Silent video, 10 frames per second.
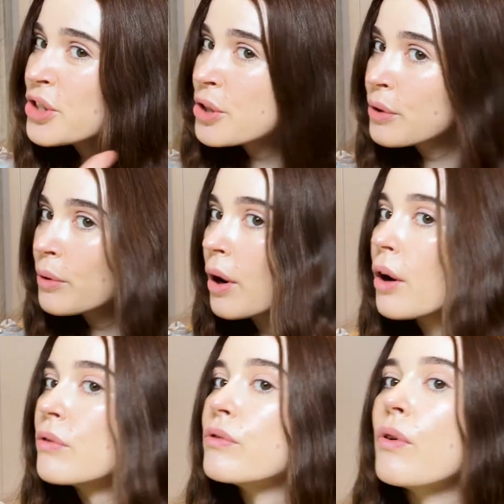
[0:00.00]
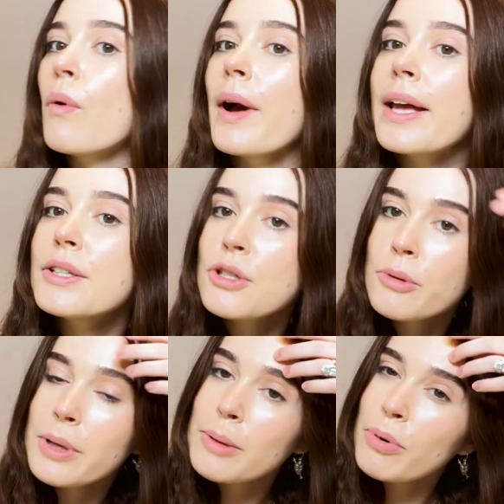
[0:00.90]
to avoid too
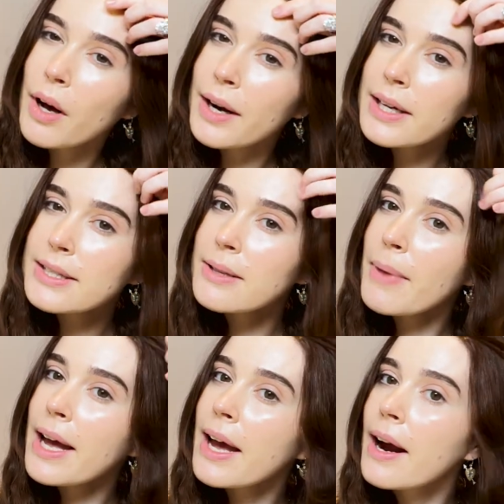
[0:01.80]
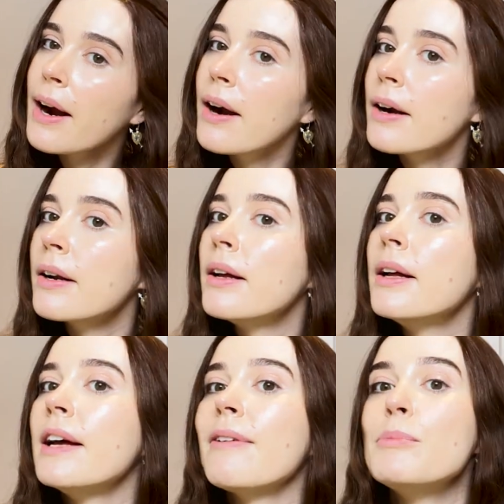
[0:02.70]
many products in my hair
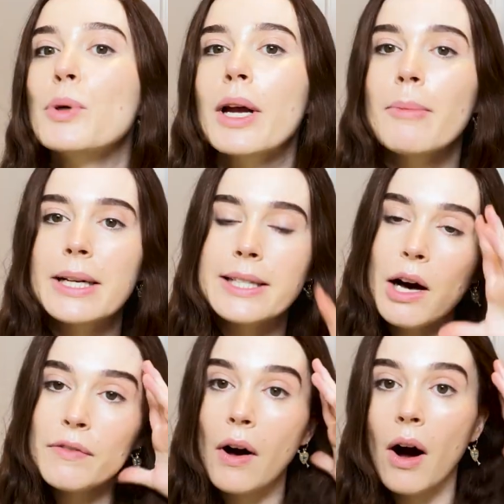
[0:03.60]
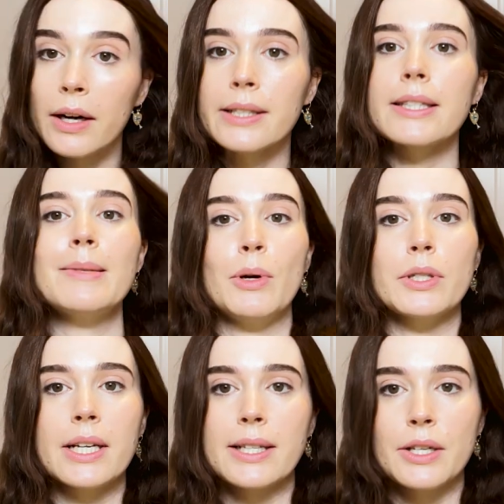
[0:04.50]
if I'm doing it myself, honestly,
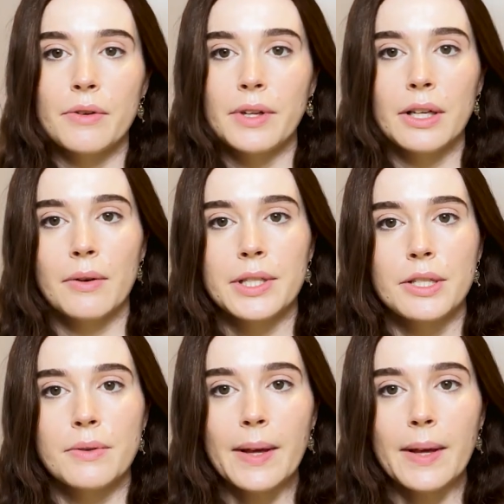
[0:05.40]
mostly because I don't really know what to do